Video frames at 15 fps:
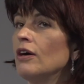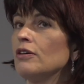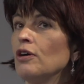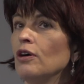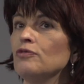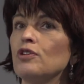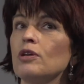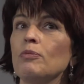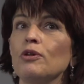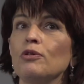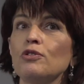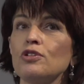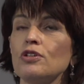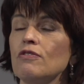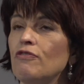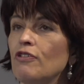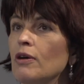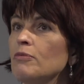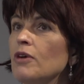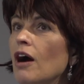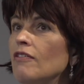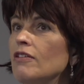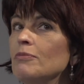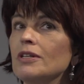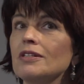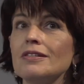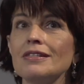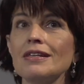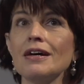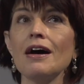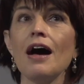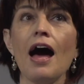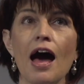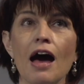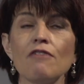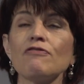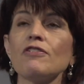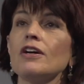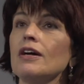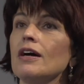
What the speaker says: contribution from governments have